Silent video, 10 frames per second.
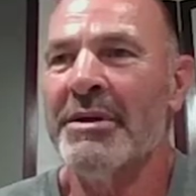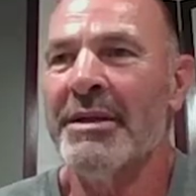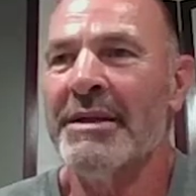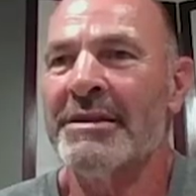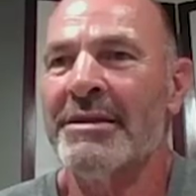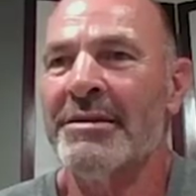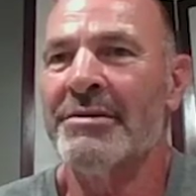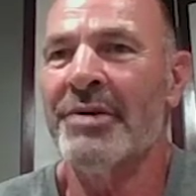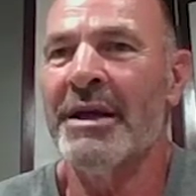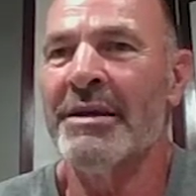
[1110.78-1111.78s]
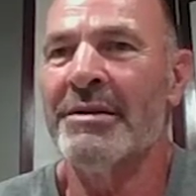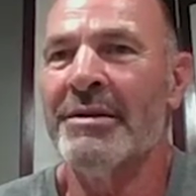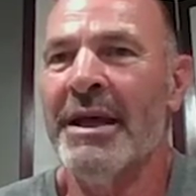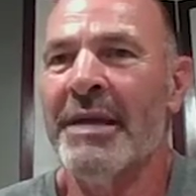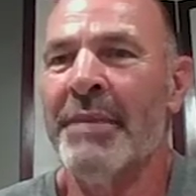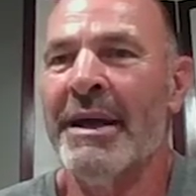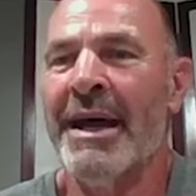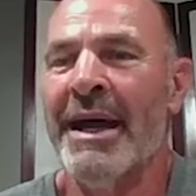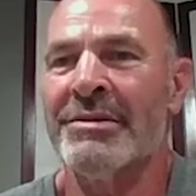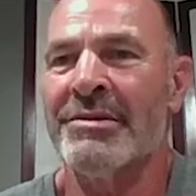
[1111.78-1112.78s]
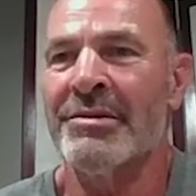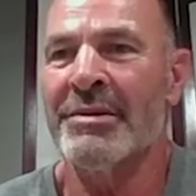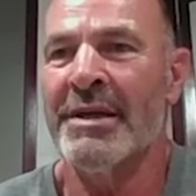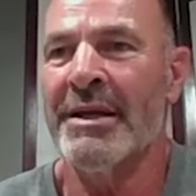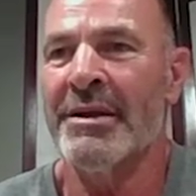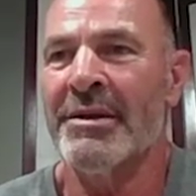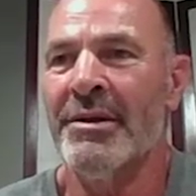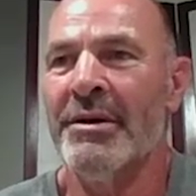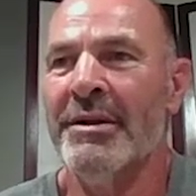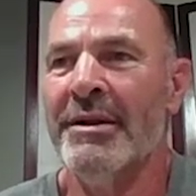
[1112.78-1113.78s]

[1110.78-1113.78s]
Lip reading: I still try and do that. My eyes are kind of going.